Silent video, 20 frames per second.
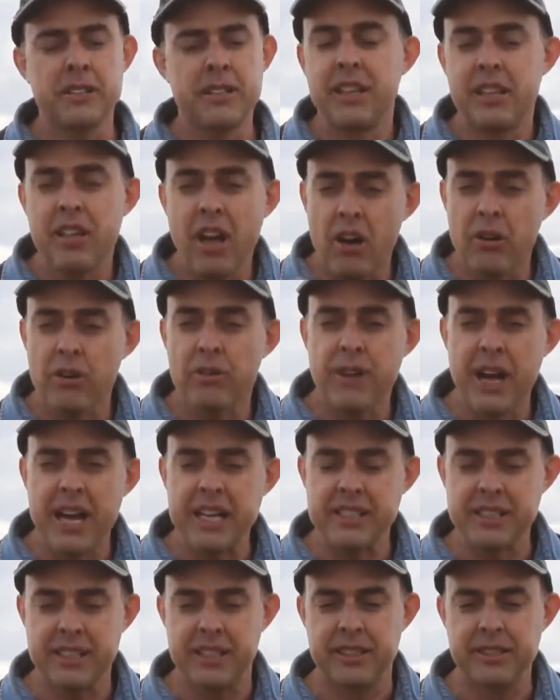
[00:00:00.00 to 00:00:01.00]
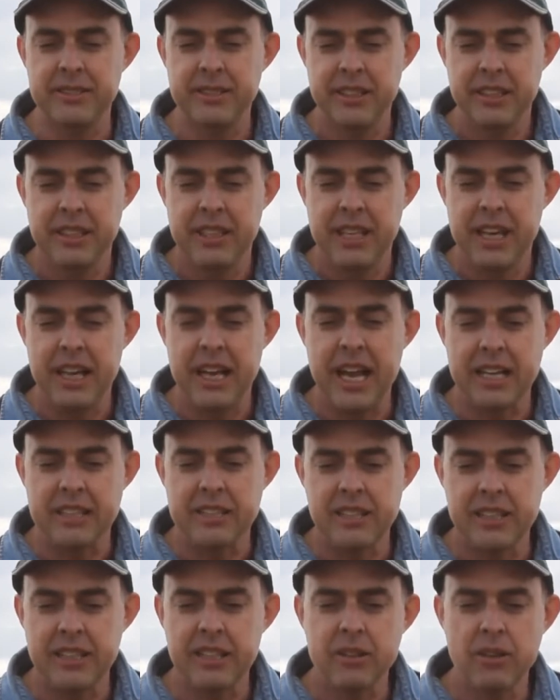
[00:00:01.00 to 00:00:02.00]
The cultivation had
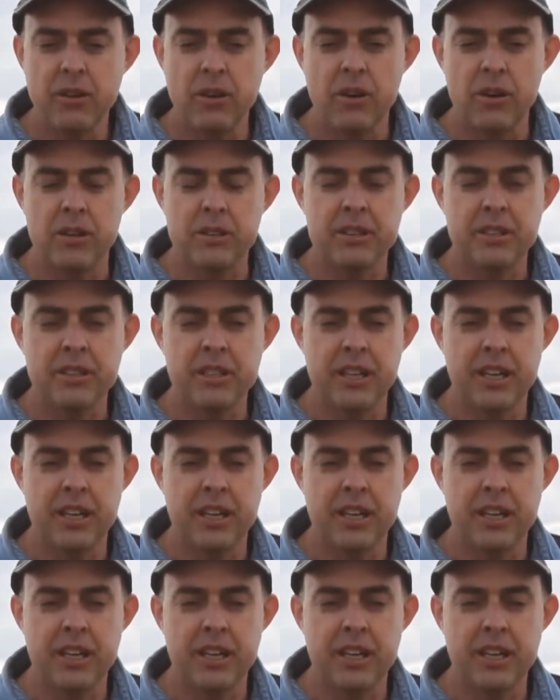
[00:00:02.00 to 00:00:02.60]
actually caused